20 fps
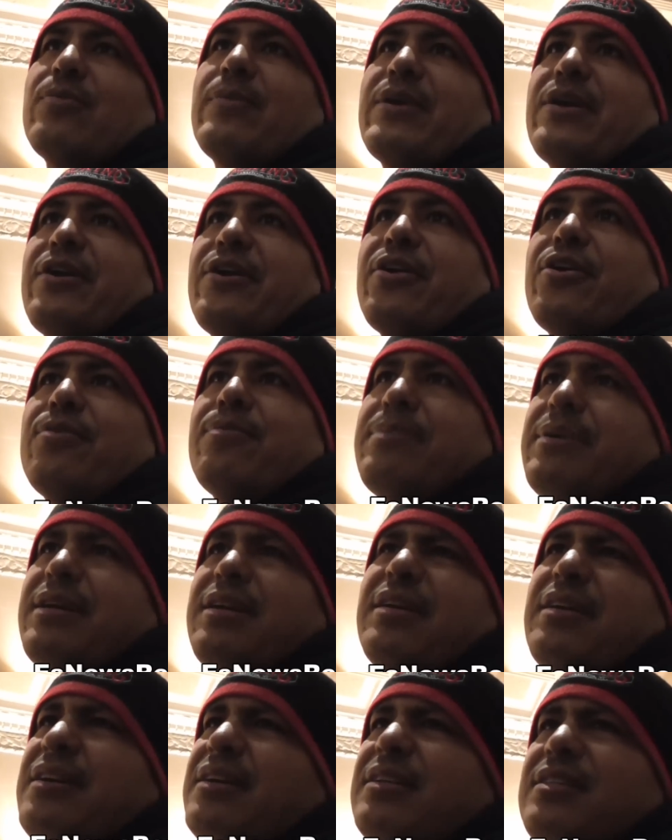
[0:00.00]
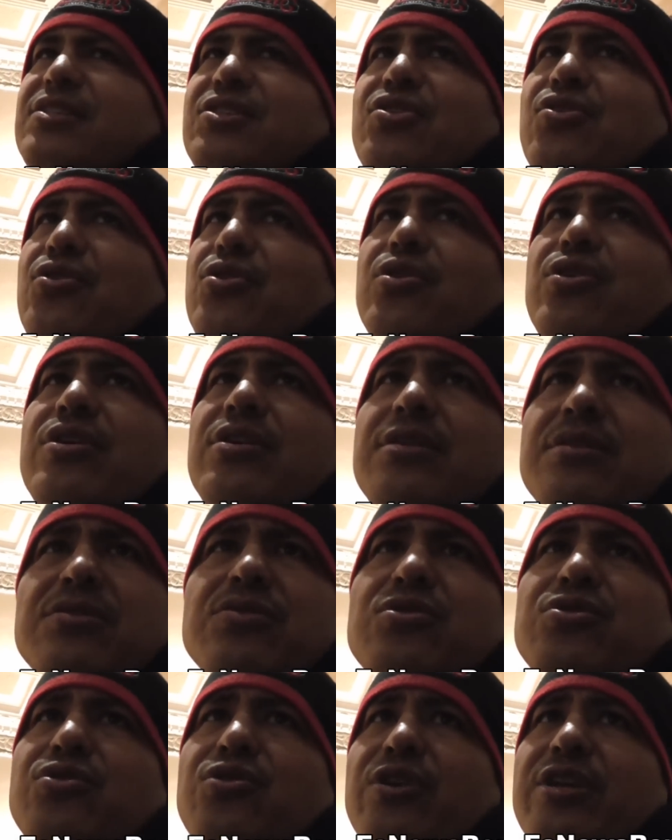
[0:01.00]
them and hurt them, but still good.
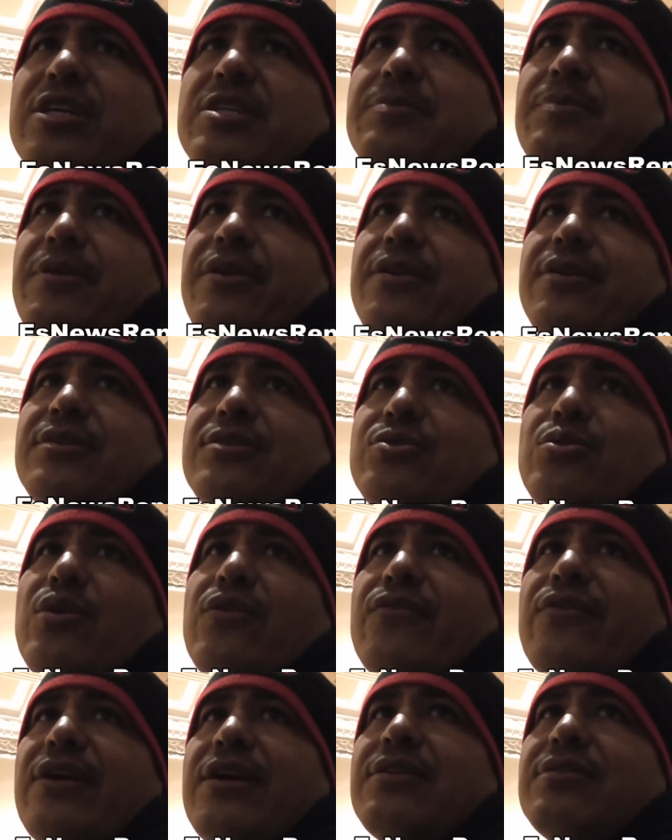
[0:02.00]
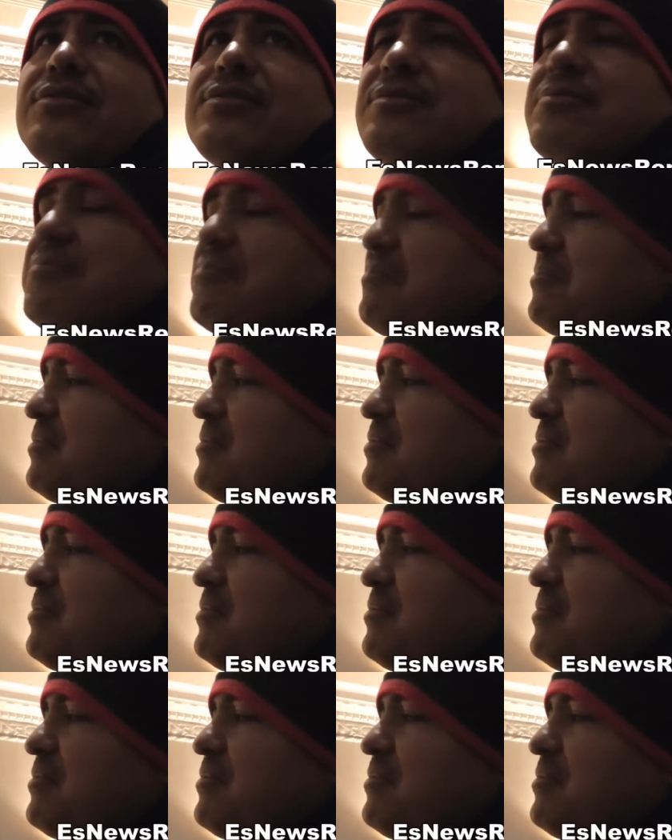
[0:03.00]
Good experience, 12 rounds.